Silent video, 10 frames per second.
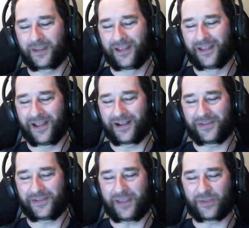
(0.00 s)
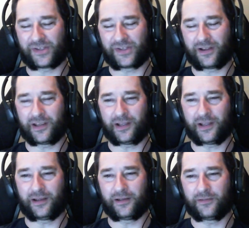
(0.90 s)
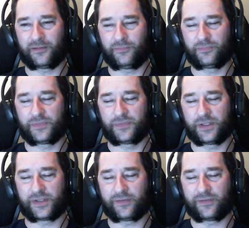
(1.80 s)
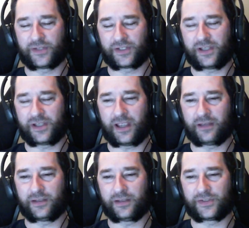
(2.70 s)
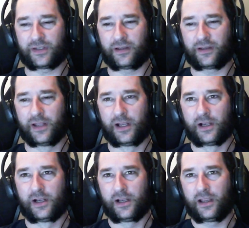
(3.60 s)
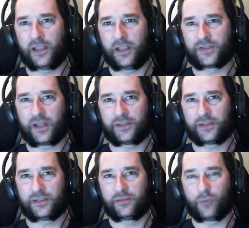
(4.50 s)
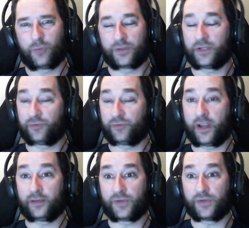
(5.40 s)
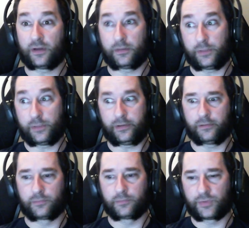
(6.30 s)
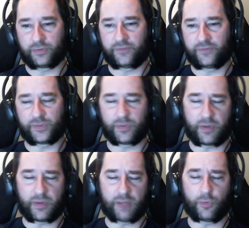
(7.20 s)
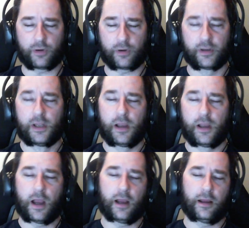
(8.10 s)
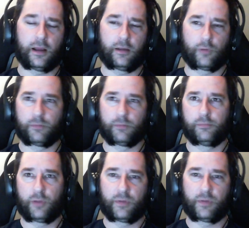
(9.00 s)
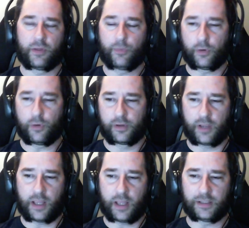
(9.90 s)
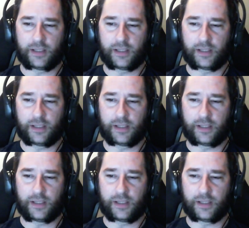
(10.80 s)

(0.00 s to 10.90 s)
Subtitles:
I got the MSI, the 760, and it's got dragons on it. I mean, so it fits with my main board, or well, my motherboard, and